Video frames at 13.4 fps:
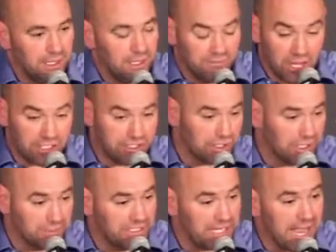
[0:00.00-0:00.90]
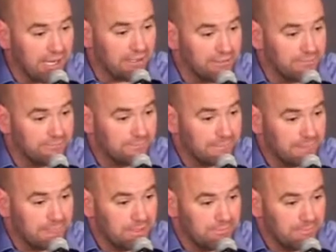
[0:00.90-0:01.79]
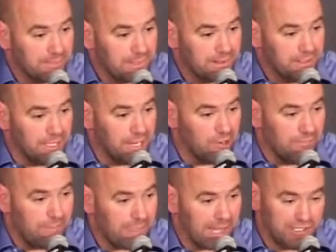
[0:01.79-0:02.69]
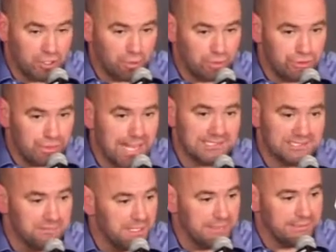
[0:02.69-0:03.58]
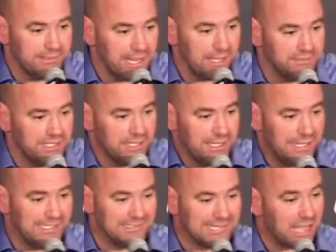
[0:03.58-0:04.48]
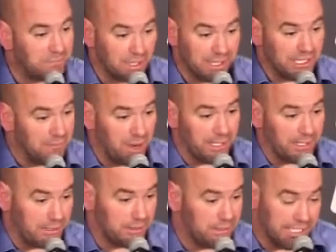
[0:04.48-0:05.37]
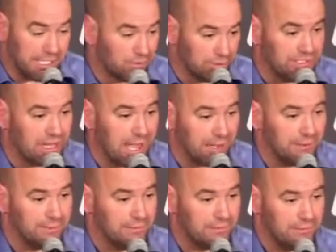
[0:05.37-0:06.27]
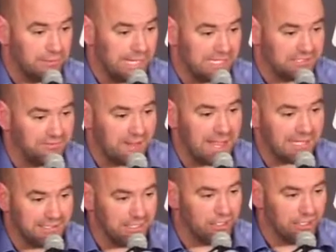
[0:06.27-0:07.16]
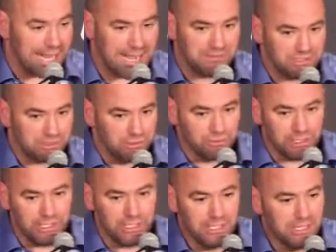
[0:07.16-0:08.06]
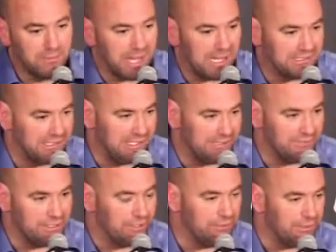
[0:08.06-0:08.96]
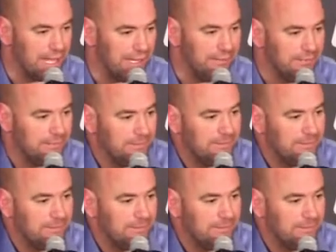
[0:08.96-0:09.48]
Unless you're going to retire. You know, I told you guys a million times, he's got plenty of money. He can retire. That's a fact. He could absolutely positively do that.